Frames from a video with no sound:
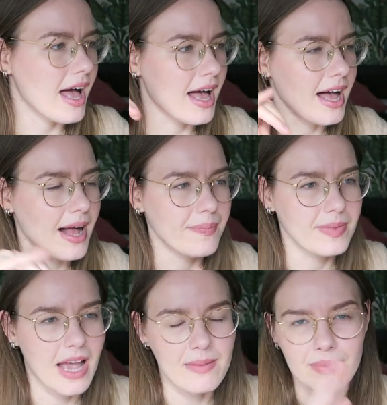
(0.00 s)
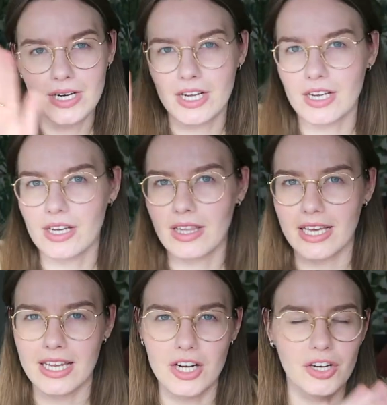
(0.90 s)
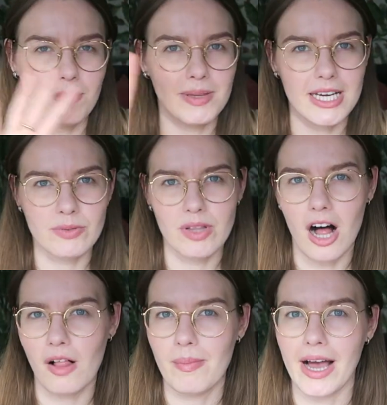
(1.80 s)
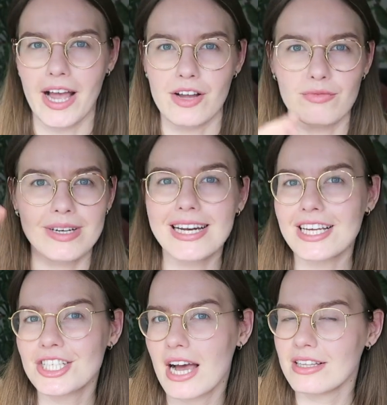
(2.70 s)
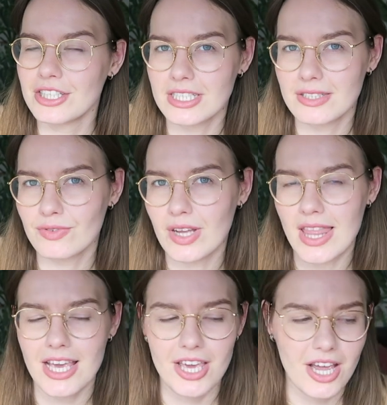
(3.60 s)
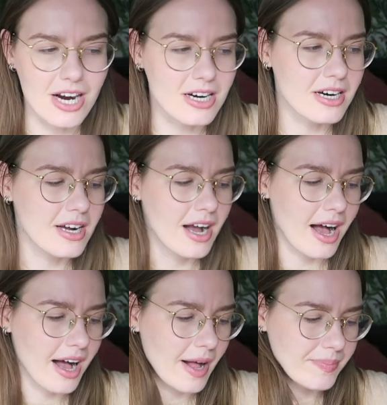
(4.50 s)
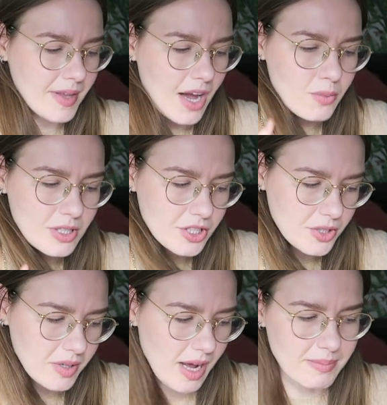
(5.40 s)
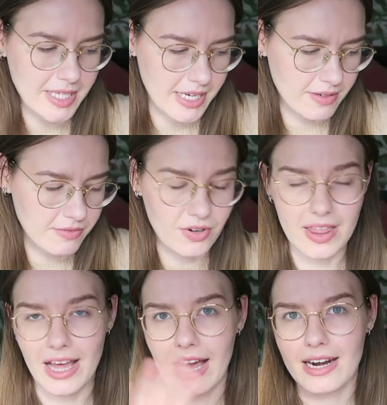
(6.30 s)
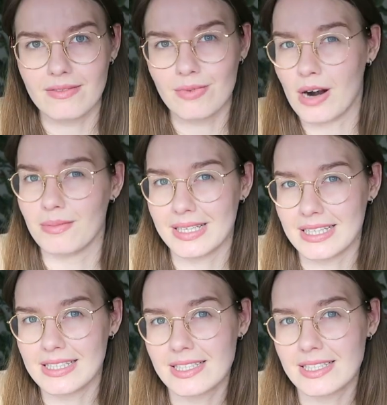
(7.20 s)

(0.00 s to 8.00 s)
Um, I'm pretty like in a good place with all my reading challenges for the year. Um, I will do an update for that probably in